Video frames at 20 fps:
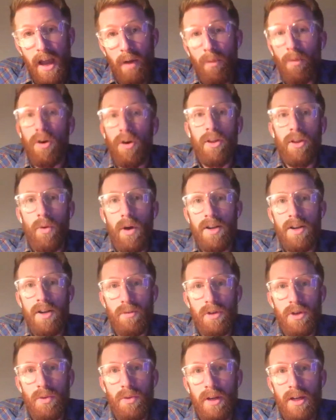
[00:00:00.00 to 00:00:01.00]
And one of the ways in
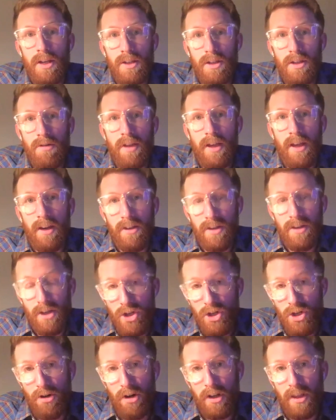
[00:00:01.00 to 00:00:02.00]
which we can do that is
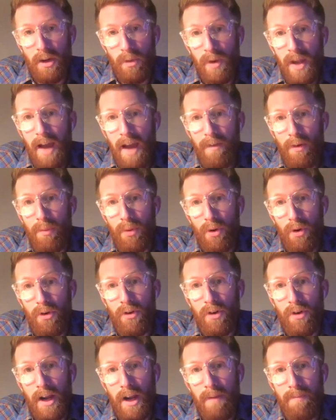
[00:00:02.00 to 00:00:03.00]
ensuring that we have a
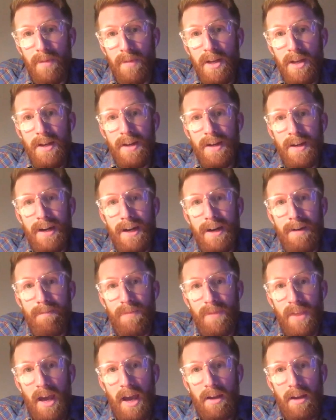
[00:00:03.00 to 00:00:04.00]
program
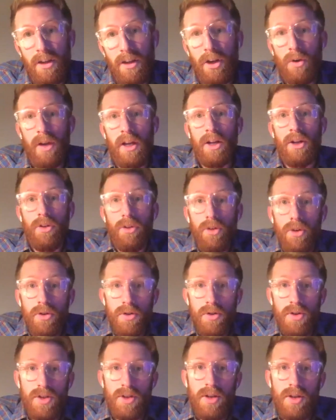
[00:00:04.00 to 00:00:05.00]
that,
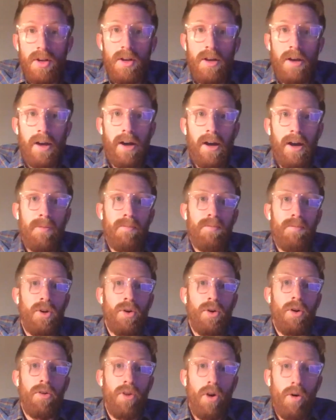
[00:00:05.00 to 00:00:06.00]
includes, a
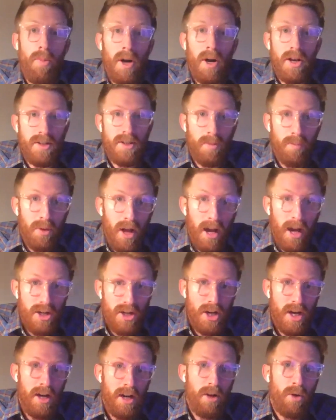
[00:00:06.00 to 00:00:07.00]
robust supply
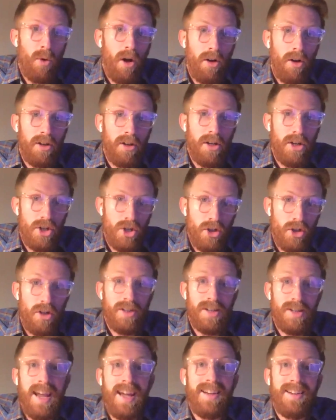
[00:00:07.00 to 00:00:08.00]
chain and quality
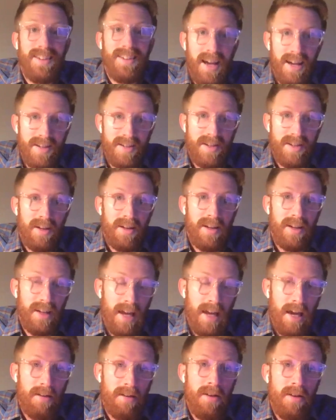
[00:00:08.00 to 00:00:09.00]
assurance and testing.
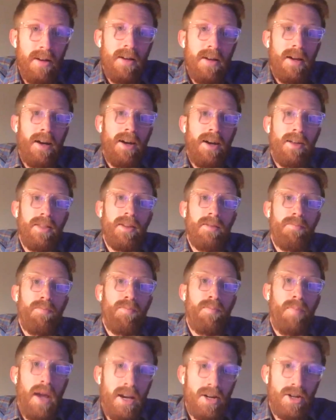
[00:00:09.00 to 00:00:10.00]
Again, the
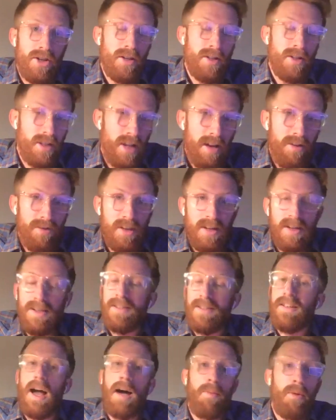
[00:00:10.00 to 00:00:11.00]
patient safety
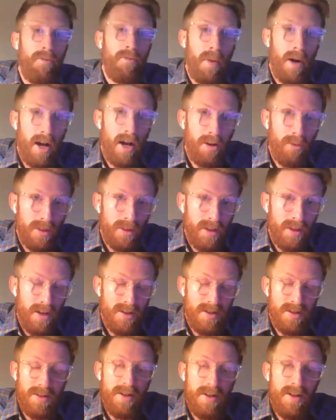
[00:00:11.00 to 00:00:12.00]
is top of mind with
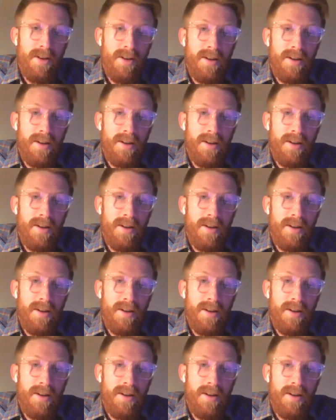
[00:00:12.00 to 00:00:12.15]
this